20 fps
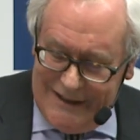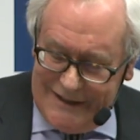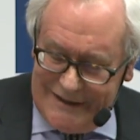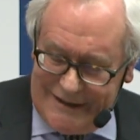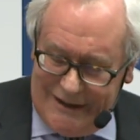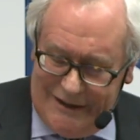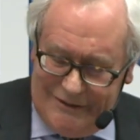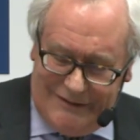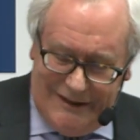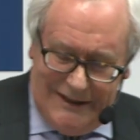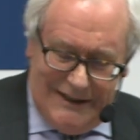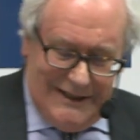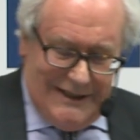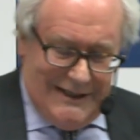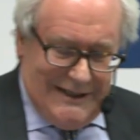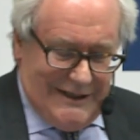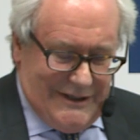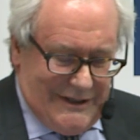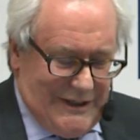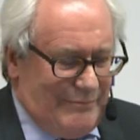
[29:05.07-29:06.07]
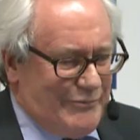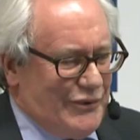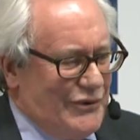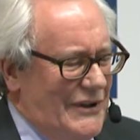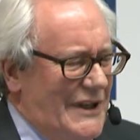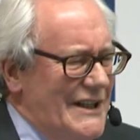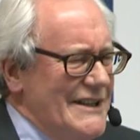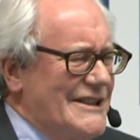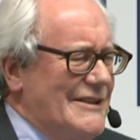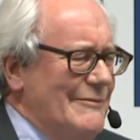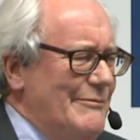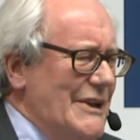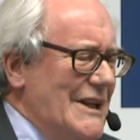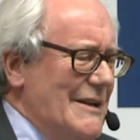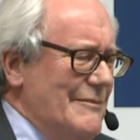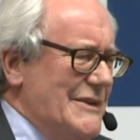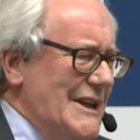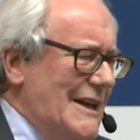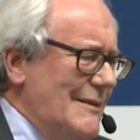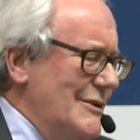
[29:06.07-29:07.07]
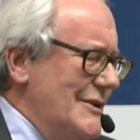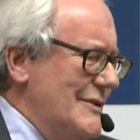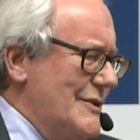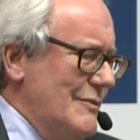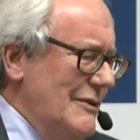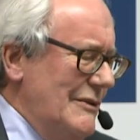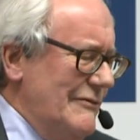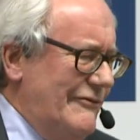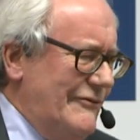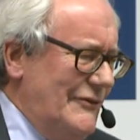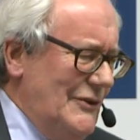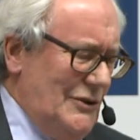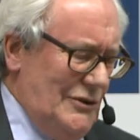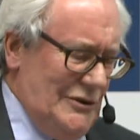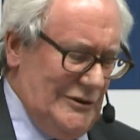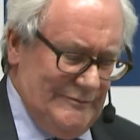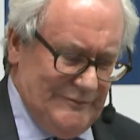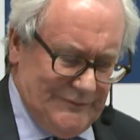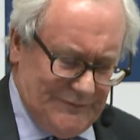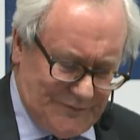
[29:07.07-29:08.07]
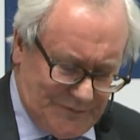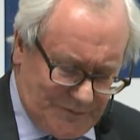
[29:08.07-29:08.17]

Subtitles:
So the price of BMWs will fall.